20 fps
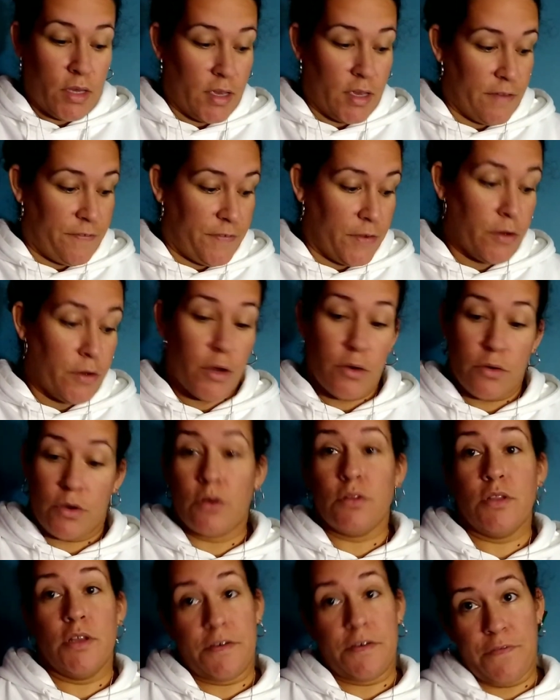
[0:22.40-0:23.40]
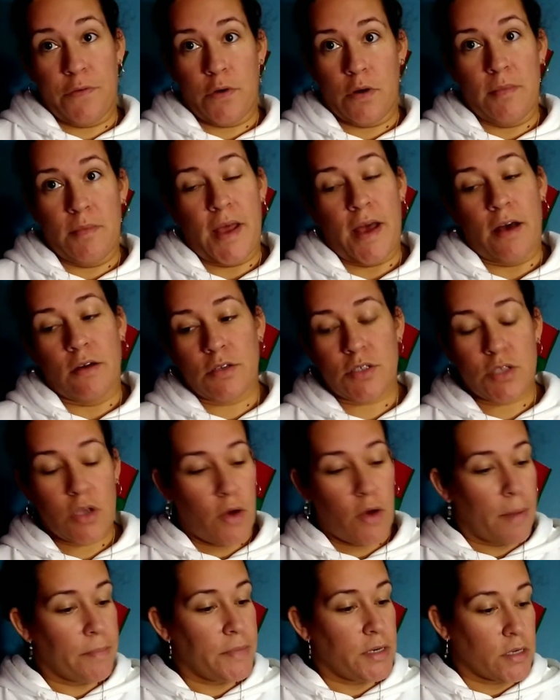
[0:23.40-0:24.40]
if you don't go look for them now. So
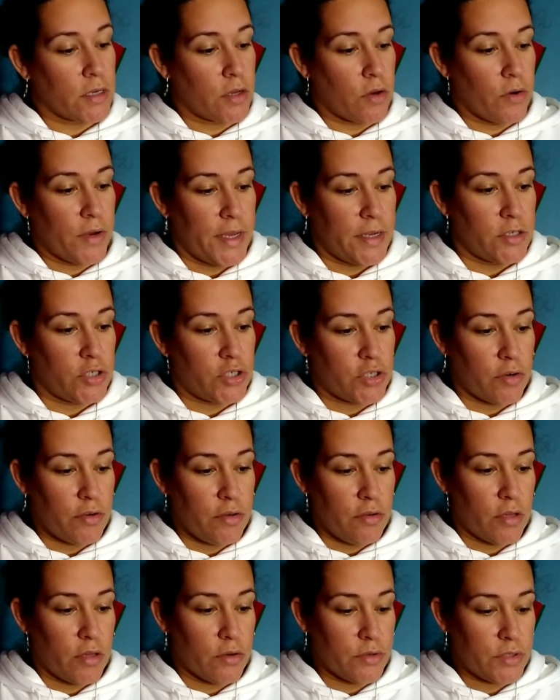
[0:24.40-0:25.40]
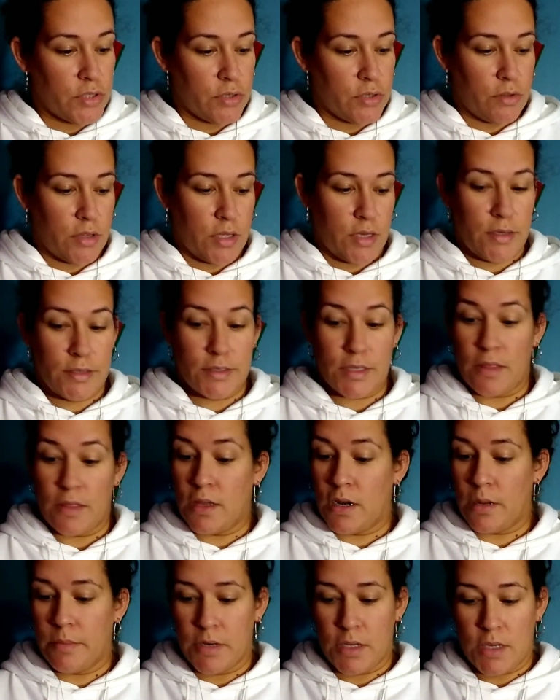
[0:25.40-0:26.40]
I'm going to go ahead and show you those two things and
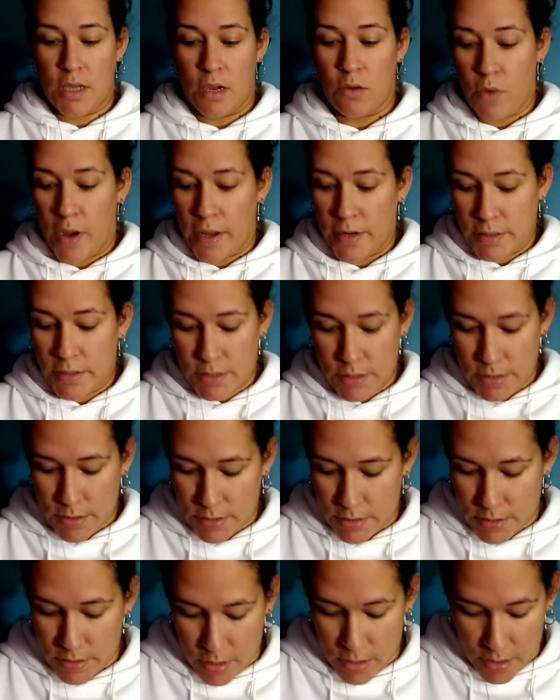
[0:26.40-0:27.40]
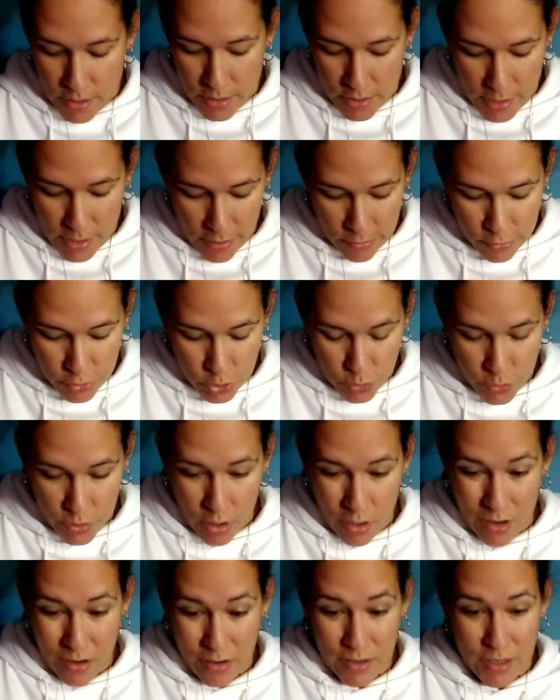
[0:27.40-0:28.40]
then I'm going to get right into this uh, Dollar Tree
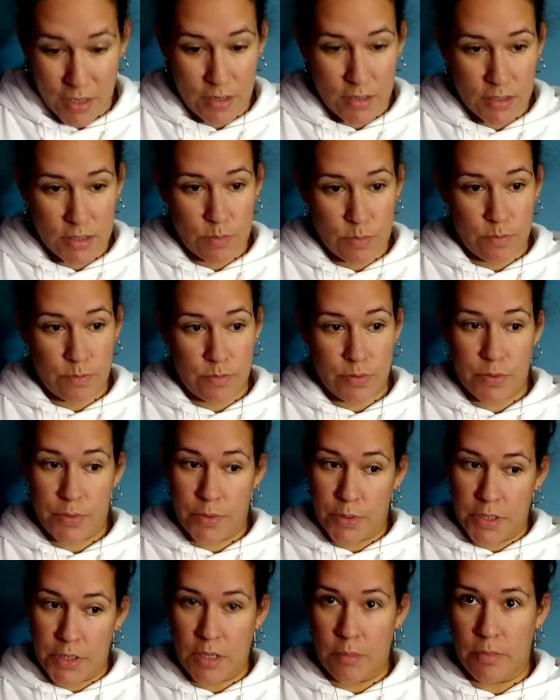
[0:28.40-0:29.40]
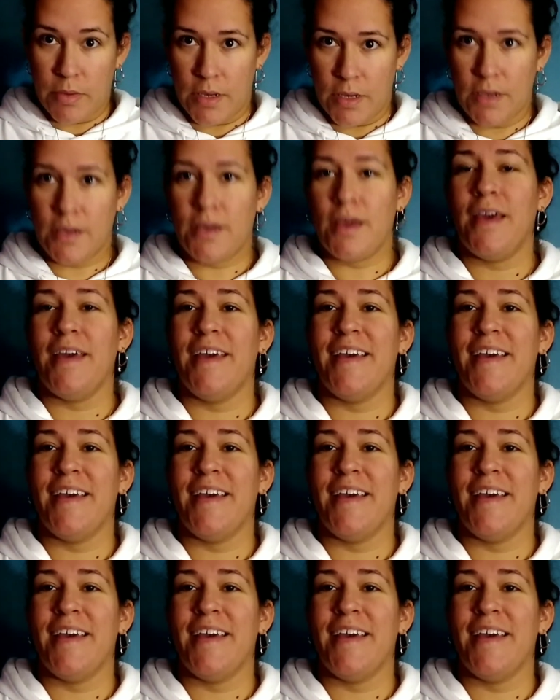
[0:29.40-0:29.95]
haul. It is pretty big,